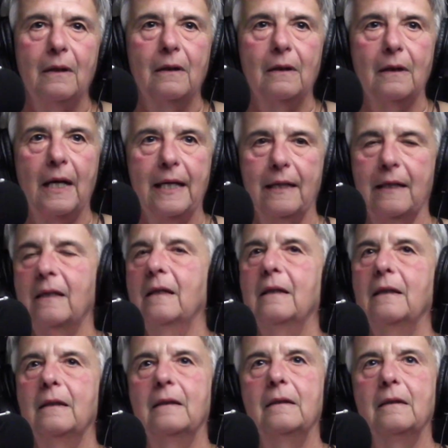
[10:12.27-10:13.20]
like
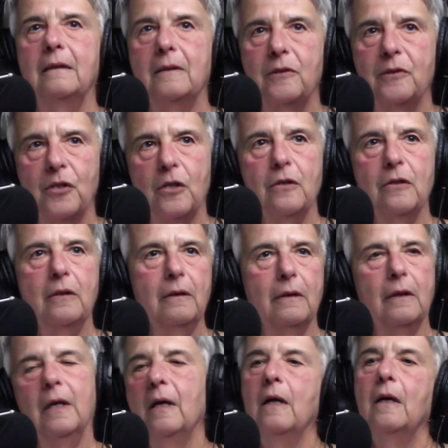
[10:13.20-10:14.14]

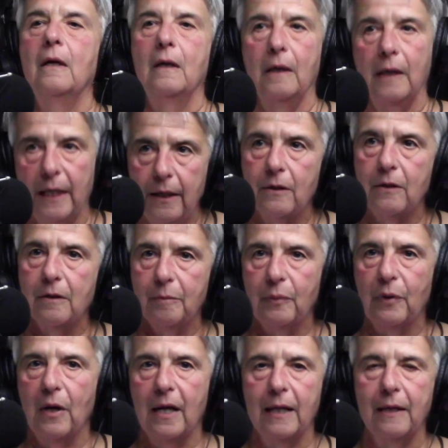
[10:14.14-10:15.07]
certain, here
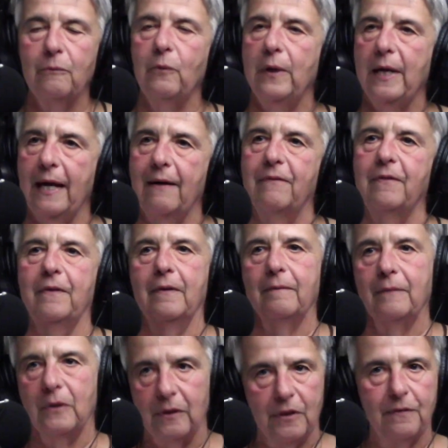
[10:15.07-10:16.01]
in Bryan, we have a
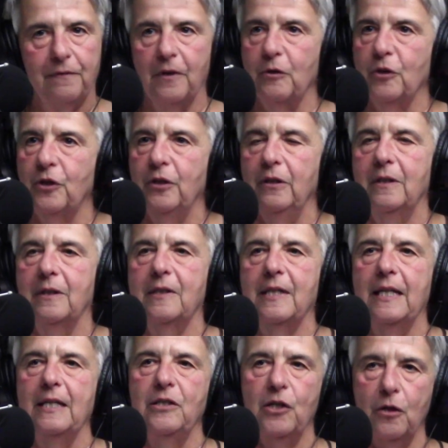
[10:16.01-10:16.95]
devotion to
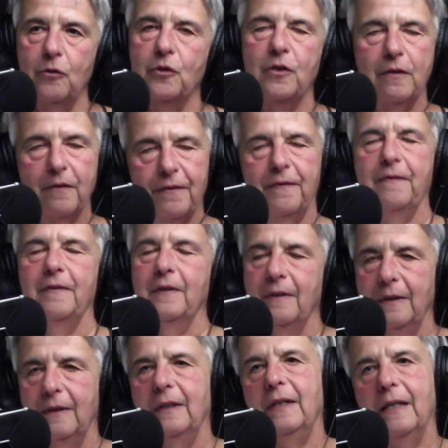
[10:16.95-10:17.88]
St. Joseph
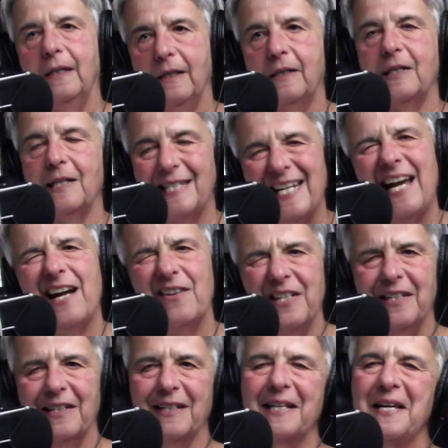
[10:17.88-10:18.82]
in an
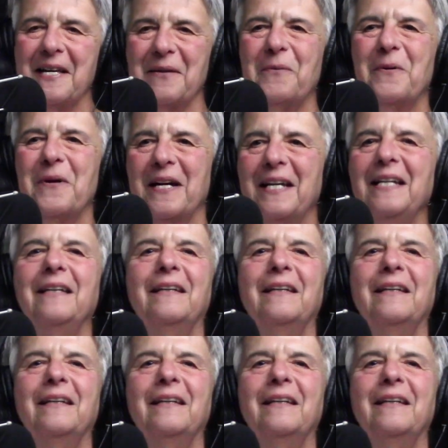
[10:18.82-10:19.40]
Italian kind of way.